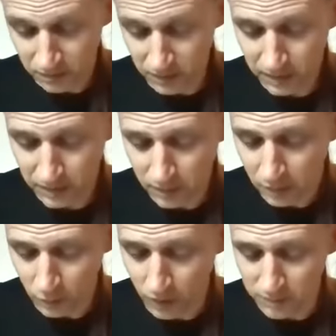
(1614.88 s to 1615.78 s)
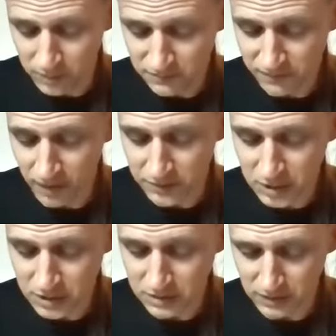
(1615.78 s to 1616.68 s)
Then Robin's
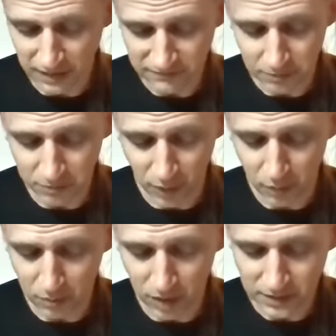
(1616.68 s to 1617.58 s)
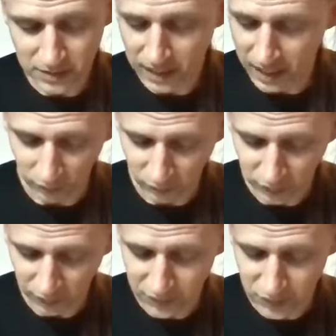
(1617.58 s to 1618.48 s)
falchion left Beaumont out
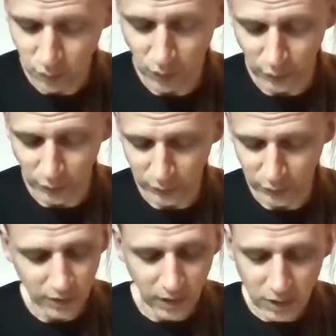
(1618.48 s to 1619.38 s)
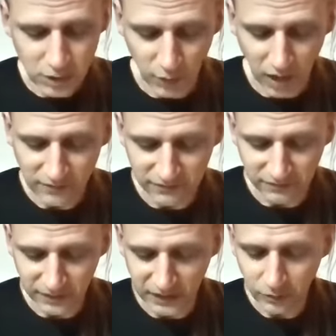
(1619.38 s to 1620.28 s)
of this world, to run
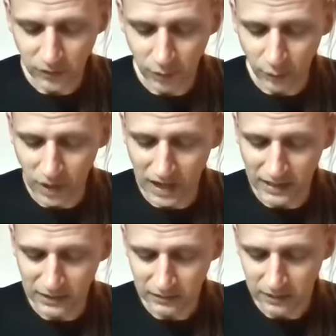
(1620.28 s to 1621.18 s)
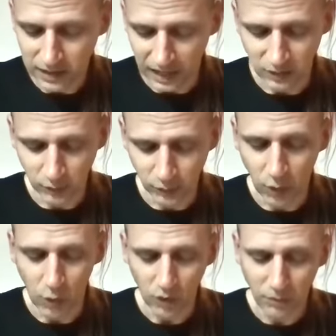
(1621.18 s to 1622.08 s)
free with Orion and to
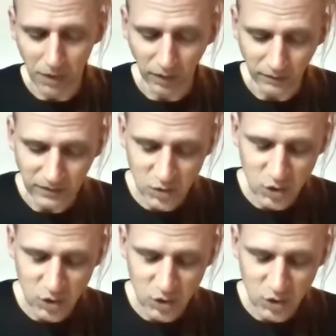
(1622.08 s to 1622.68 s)
roll among the